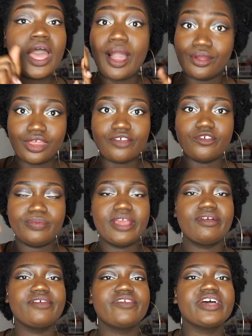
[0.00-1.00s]
I'm gonna go through
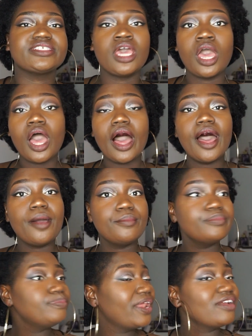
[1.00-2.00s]
playwriting first.
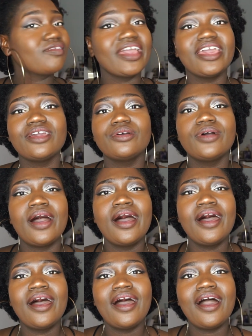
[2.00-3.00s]
Playwriting,
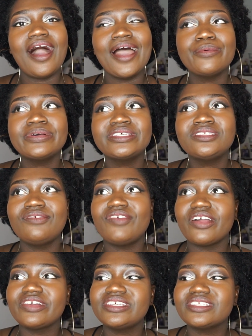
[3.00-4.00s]
I was
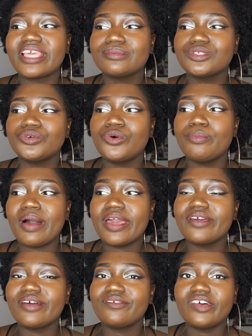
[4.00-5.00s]
very skeptical about
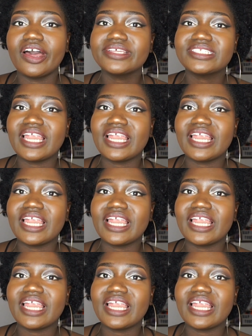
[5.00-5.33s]
it at first.